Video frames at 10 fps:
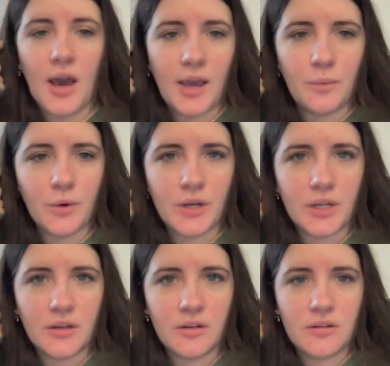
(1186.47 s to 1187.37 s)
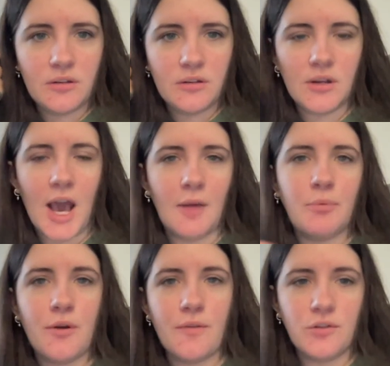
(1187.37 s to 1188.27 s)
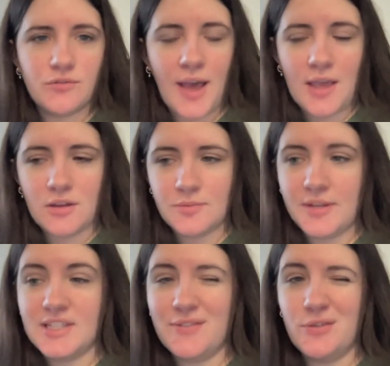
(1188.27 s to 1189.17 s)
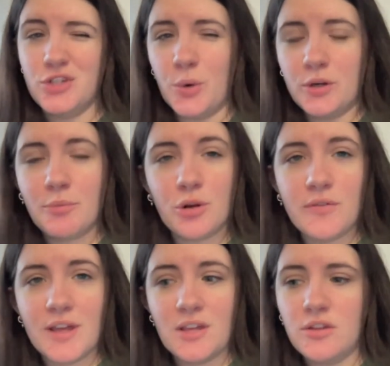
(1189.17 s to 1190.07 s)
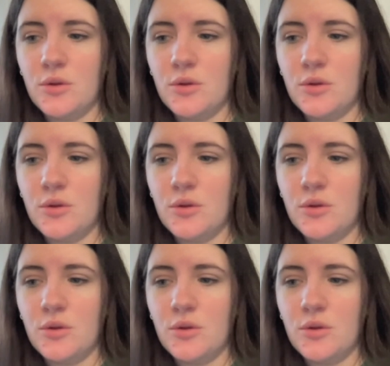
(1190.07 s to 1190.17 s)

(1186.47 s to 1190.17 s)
I would not approve those files because if you don't approve it,